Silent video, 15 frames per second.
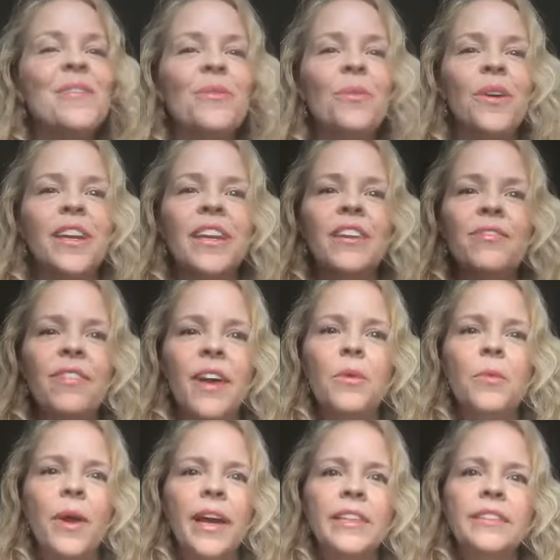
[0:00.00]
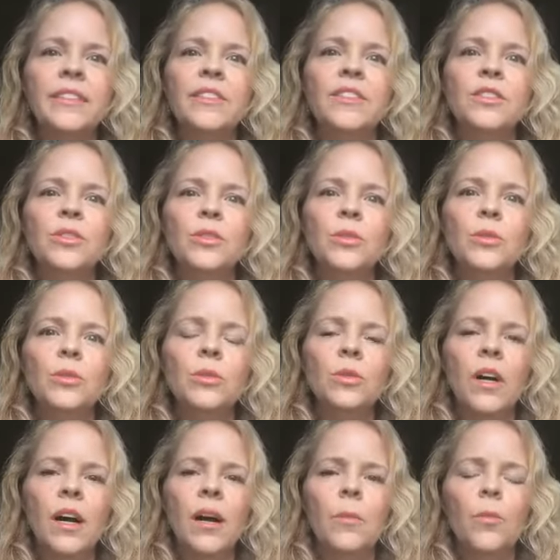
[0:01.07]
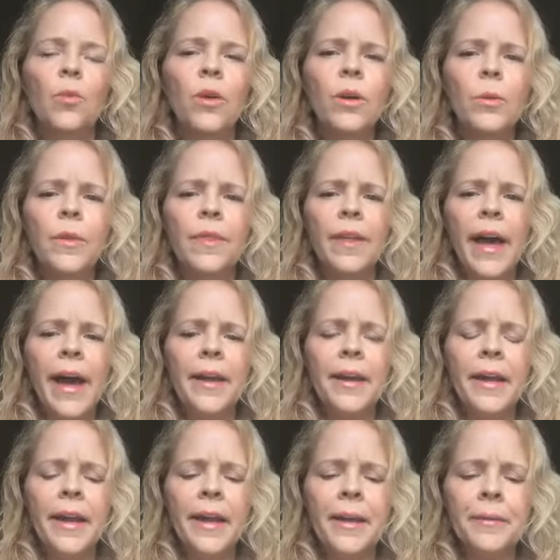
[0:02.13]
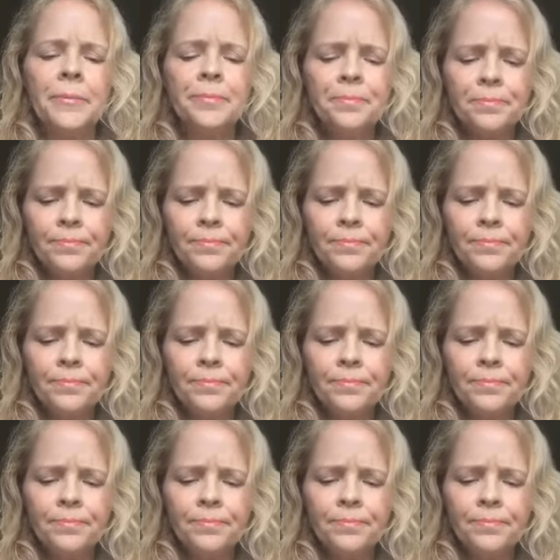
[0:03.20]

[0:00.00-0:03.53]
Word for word: we need to find ways to um, work with that and